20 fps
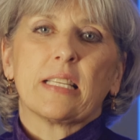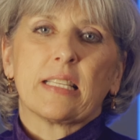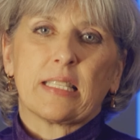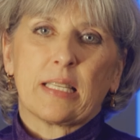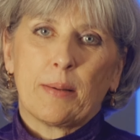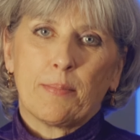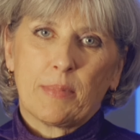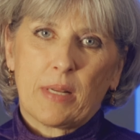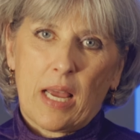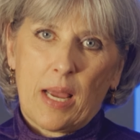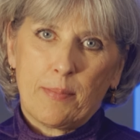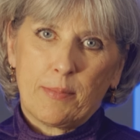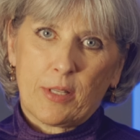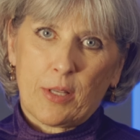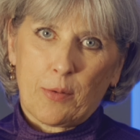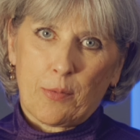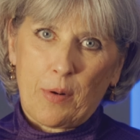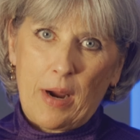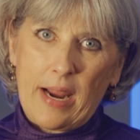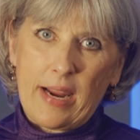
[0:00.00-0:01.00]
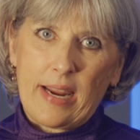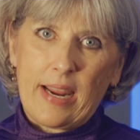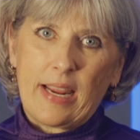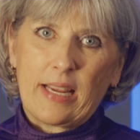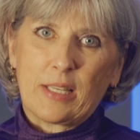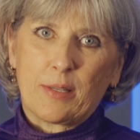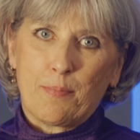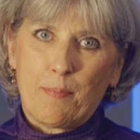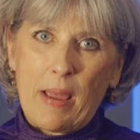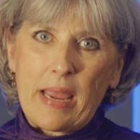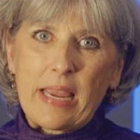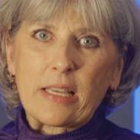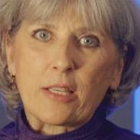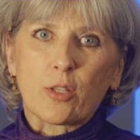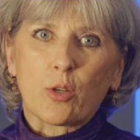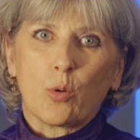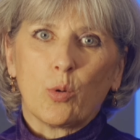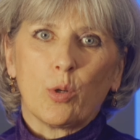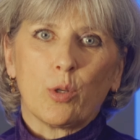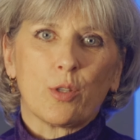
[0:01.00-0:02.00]
that sometimes the rankings make
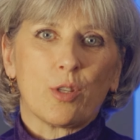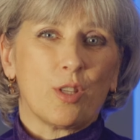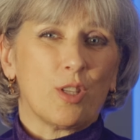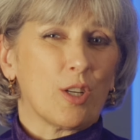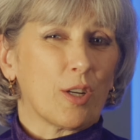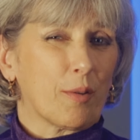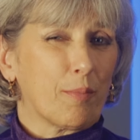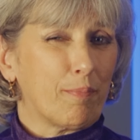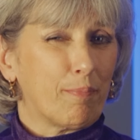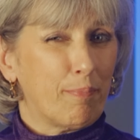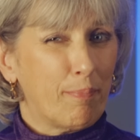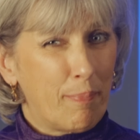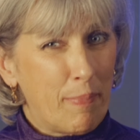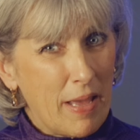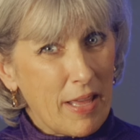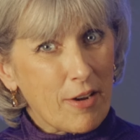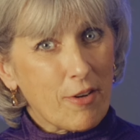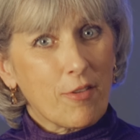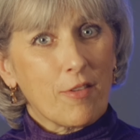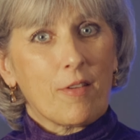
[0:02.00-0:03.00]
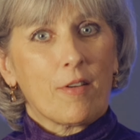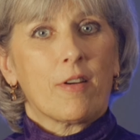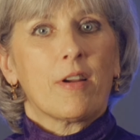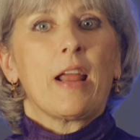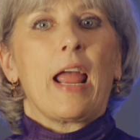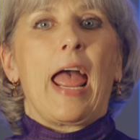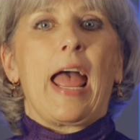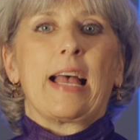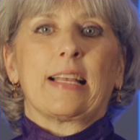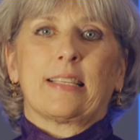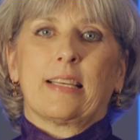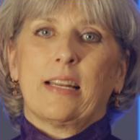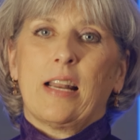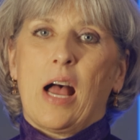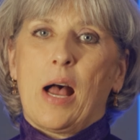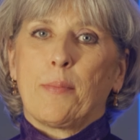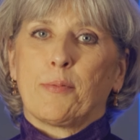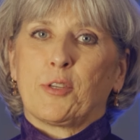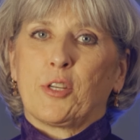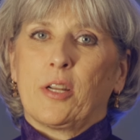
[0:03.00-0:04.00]
schools look better as an
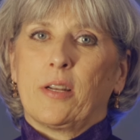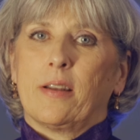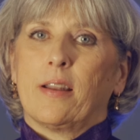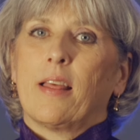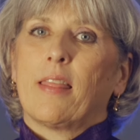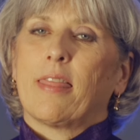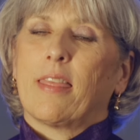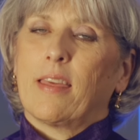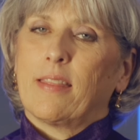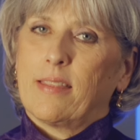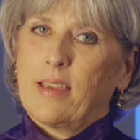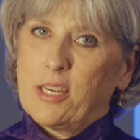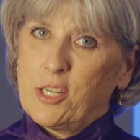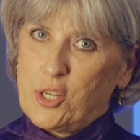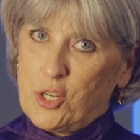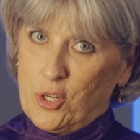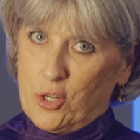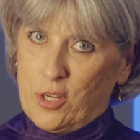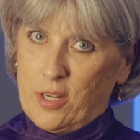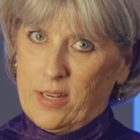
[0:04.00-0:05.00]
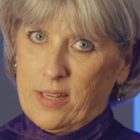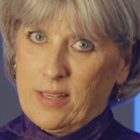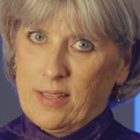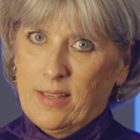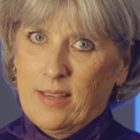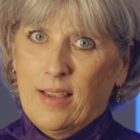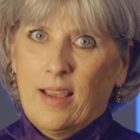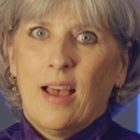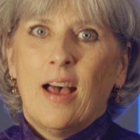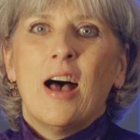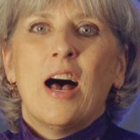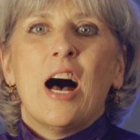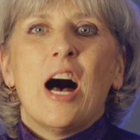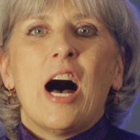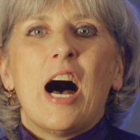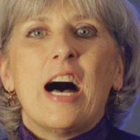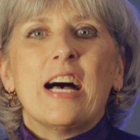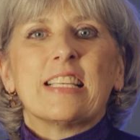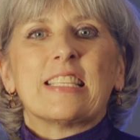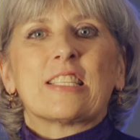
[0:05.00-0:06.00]
option than they should.
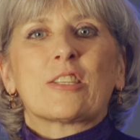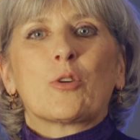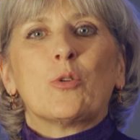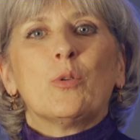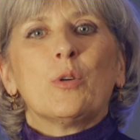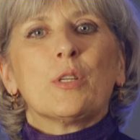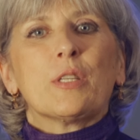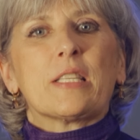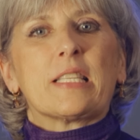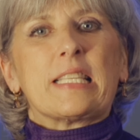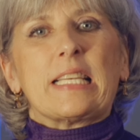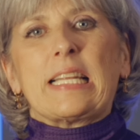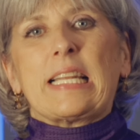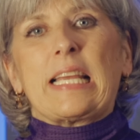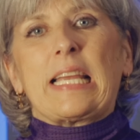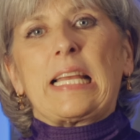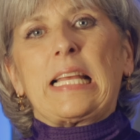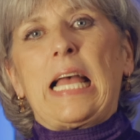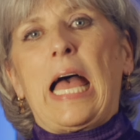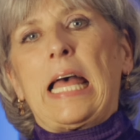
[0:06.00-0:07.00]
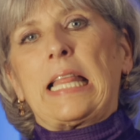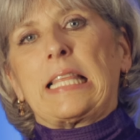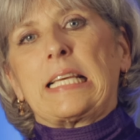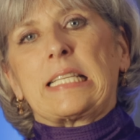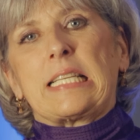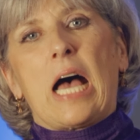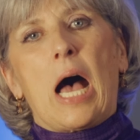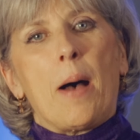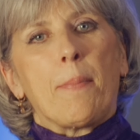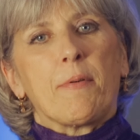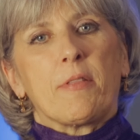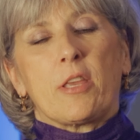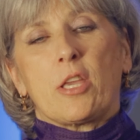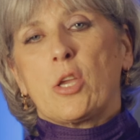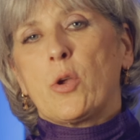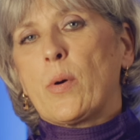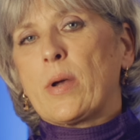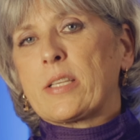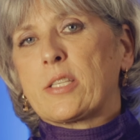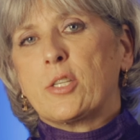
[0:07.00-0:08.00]
A school sitting at the top of the
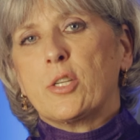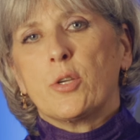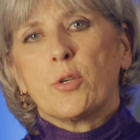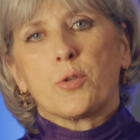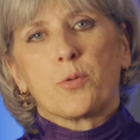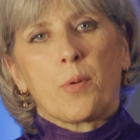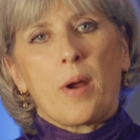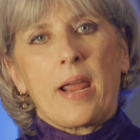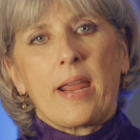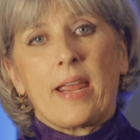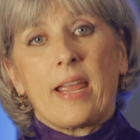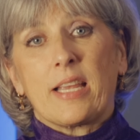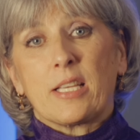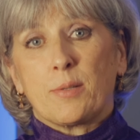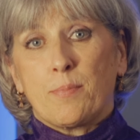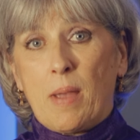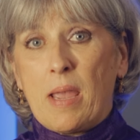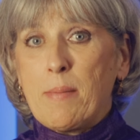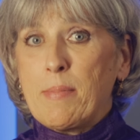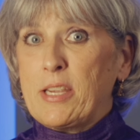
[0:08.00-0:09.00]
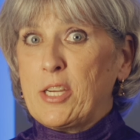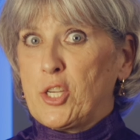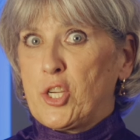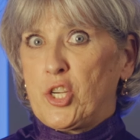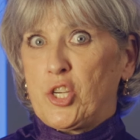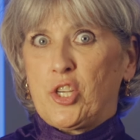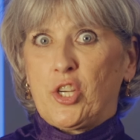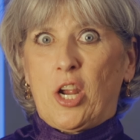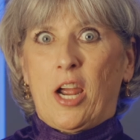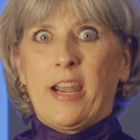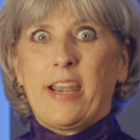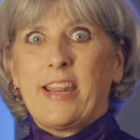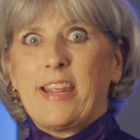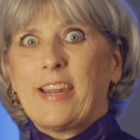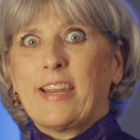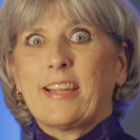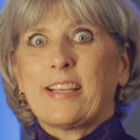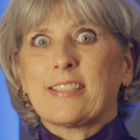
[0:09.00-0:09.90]
U.S. News rankings may be shiny and